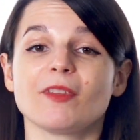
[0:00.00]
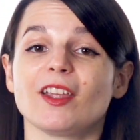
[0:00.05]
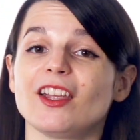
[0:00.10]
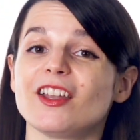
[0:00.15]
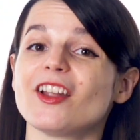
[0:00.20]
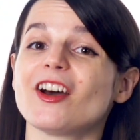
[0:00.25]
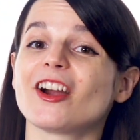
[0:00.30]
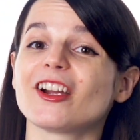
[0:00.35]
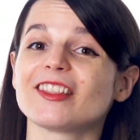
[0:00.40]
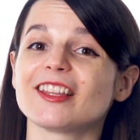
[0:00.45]

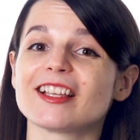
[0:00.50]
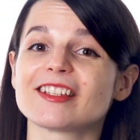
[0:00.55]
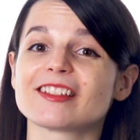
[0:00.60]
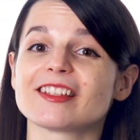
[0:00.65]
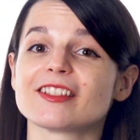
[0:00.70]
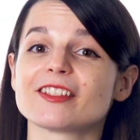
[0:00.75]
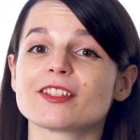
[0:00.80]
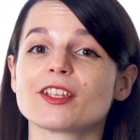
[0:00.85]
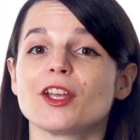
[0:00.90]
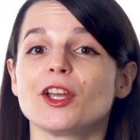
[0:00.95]
In our
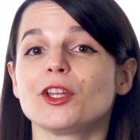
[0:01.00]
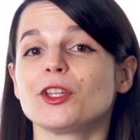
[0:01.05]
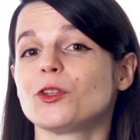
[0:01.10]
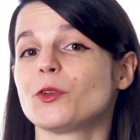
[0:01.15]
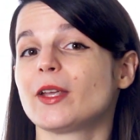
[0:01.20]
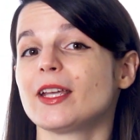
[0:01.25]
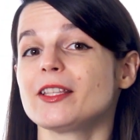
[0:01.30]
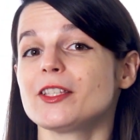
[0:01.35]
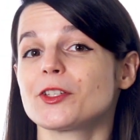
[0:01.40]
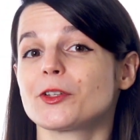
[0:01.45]
lessons,
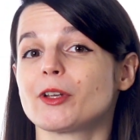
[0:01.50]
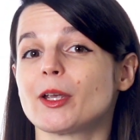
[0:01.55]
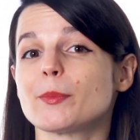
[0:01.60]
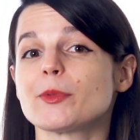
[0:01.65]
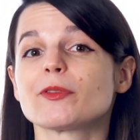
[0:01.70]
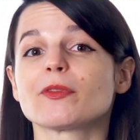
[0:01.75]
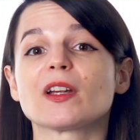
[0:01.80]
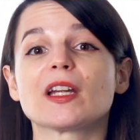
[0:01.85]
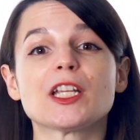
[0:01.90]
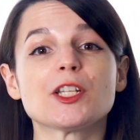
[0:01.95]
you get
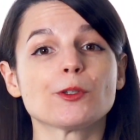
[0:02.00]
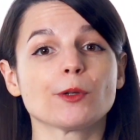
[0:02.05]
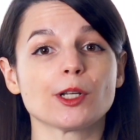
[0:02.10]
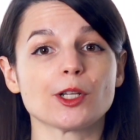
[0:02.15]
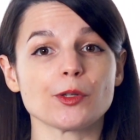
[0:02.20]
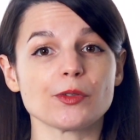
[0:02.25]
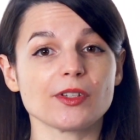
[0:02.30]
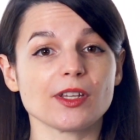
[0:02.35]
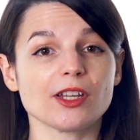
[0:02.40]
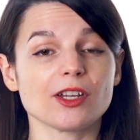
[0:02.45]
scripts for
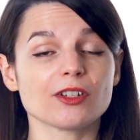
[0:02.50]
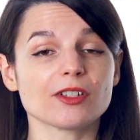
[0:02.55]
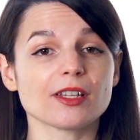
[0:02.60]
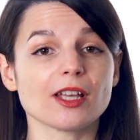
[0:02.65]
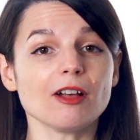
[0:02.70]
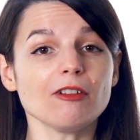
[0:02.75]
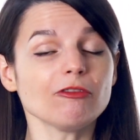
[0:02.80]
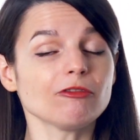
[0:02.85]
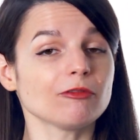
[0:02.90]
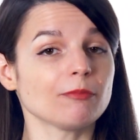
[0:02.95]
introducing
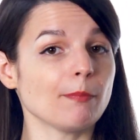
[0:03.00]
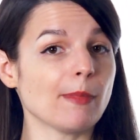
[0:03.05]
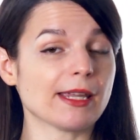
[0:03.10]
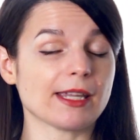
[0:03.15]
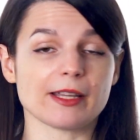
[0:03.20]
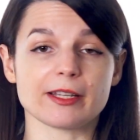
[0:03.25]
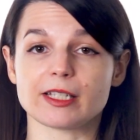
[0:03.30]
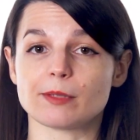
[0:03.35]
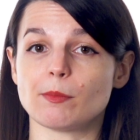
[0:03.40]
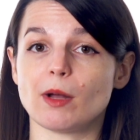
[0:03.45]
yourself,
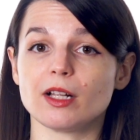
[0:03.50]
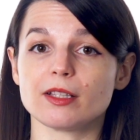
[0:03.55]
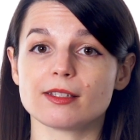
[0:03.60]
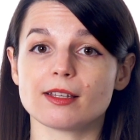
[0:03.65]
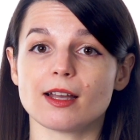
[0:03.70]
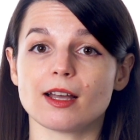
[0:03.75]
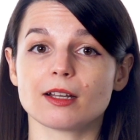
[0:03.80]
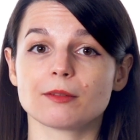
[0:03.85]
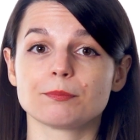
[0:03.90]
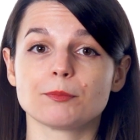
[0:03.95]
making small
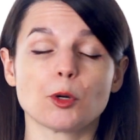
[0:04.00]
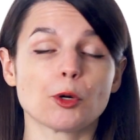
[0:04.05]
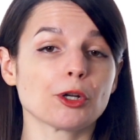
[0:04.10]
talk,